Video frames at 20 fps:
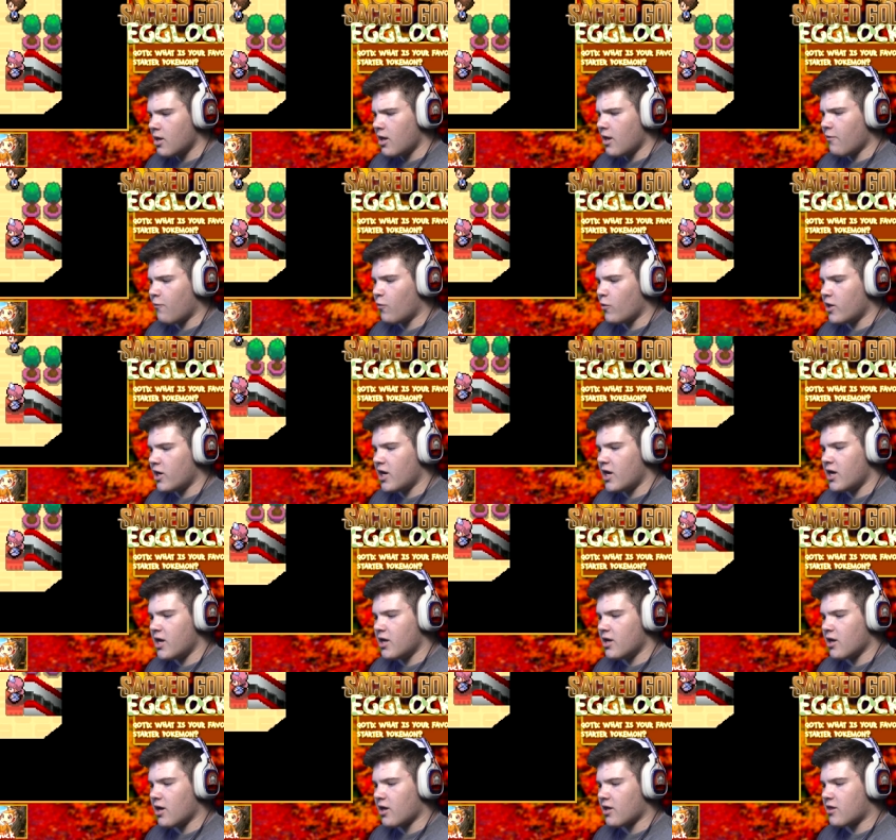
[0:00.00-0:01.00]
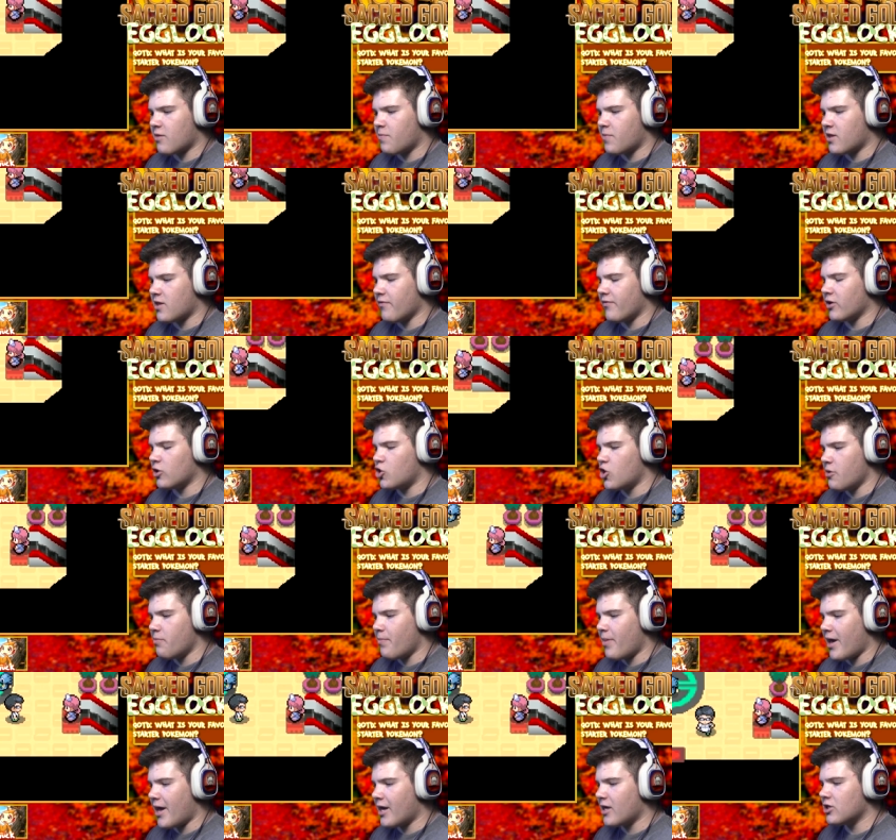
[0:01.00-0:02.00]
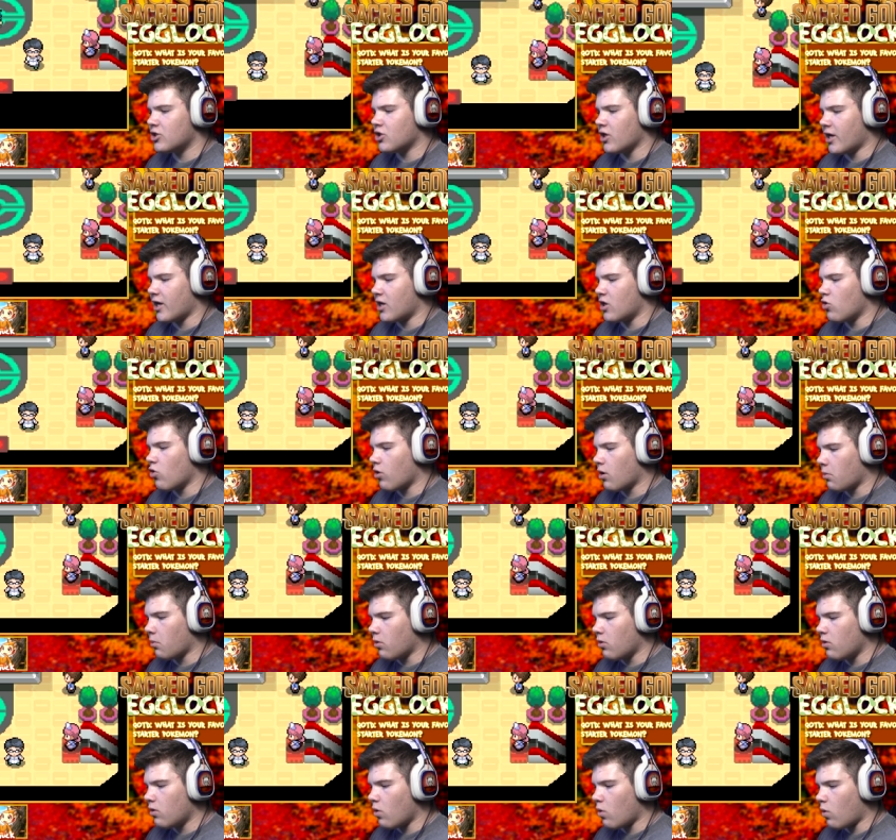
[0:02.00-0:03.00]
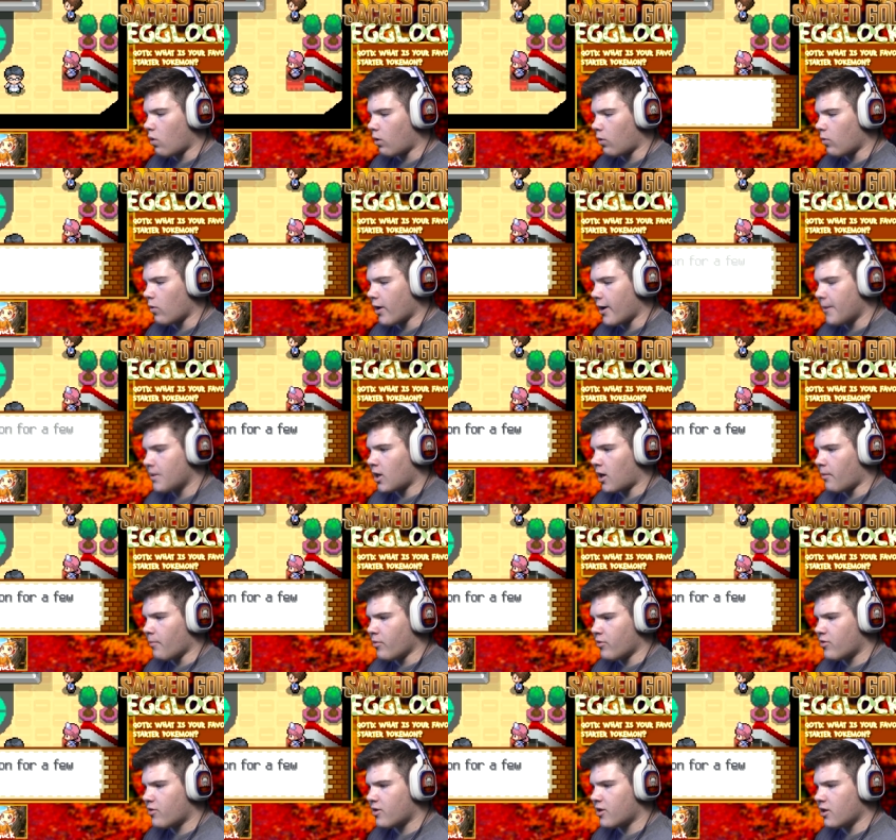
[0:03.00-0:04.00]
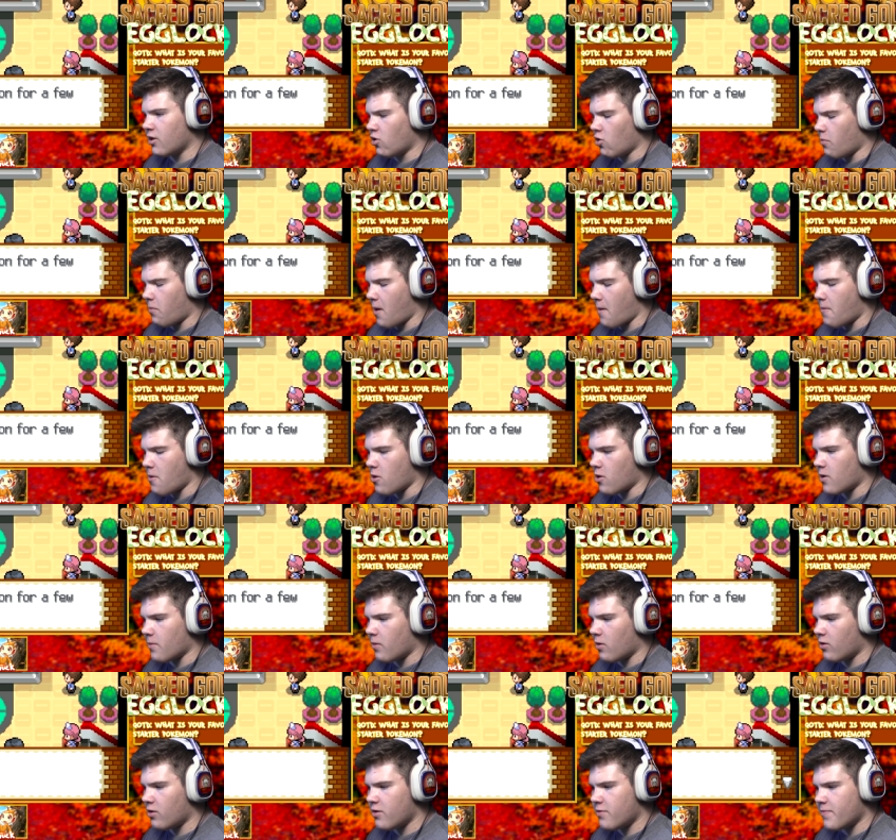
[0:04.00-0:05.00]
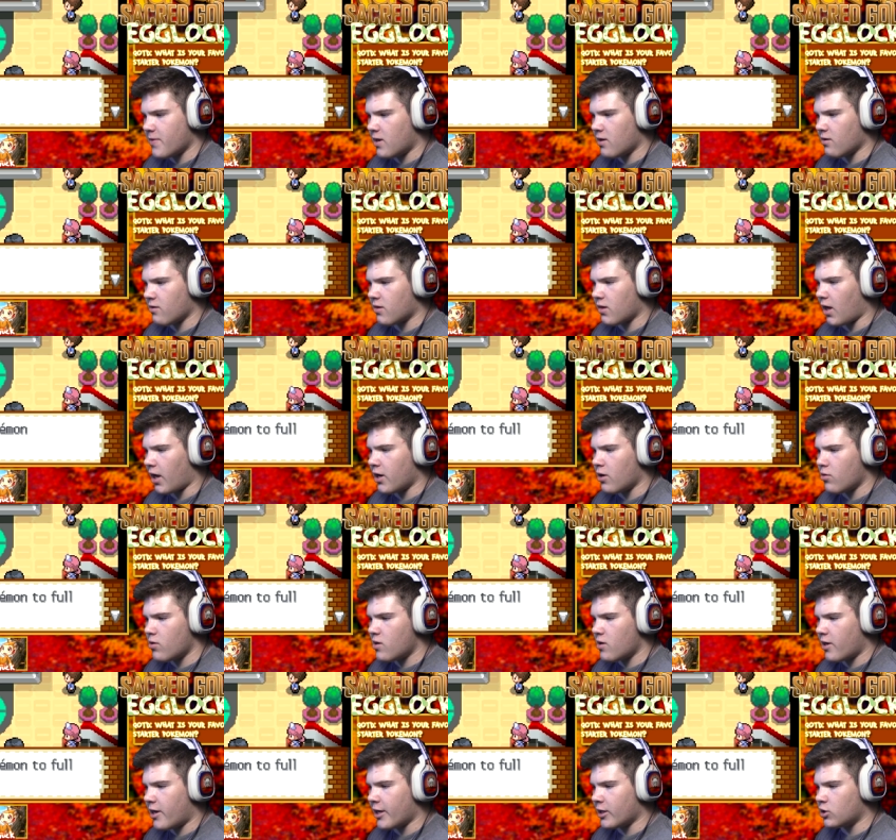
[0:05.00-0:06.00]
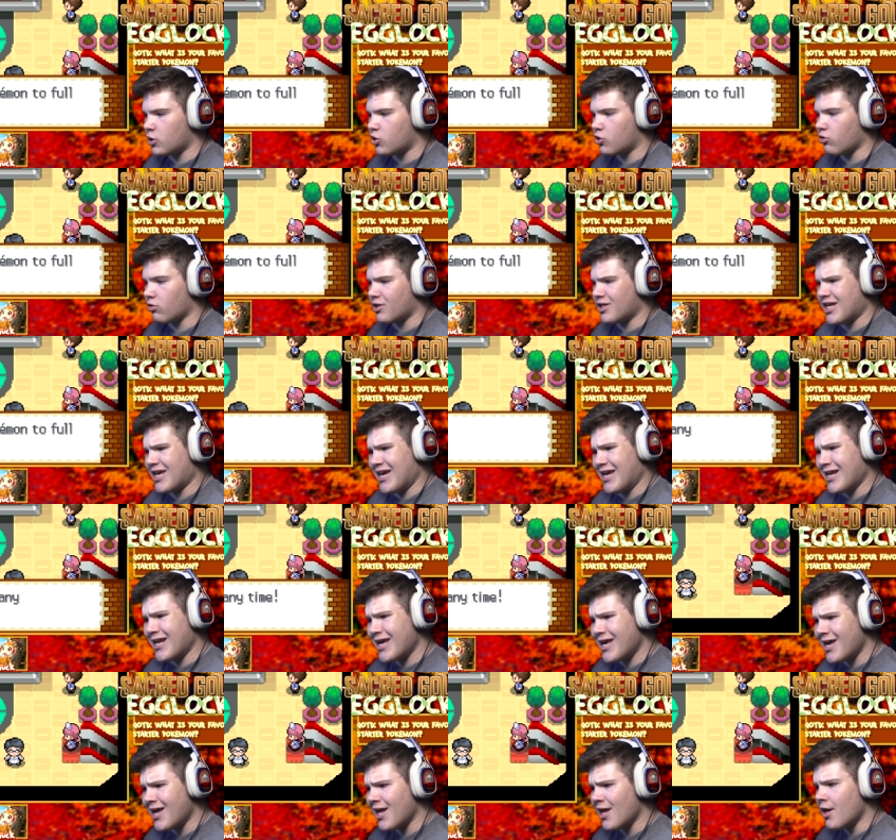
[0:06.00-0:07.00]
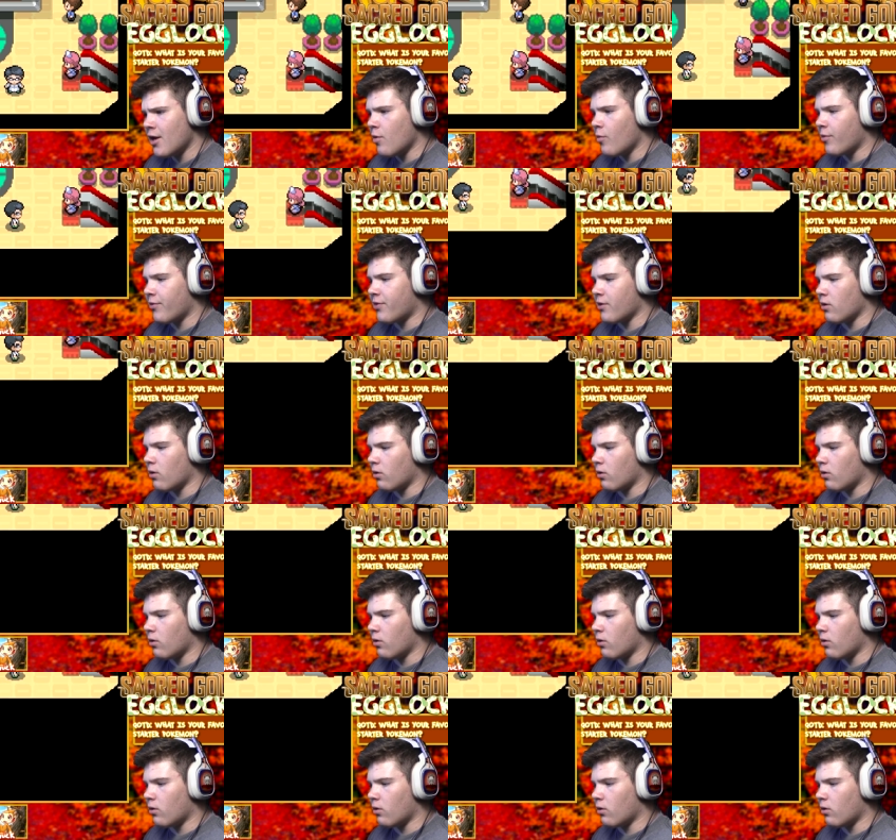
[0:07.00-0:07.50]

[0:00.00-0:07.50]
if we need a specific gym badge like normal or what. I'm also gonna go buy Pokeballs because I know you can catch Dratini with an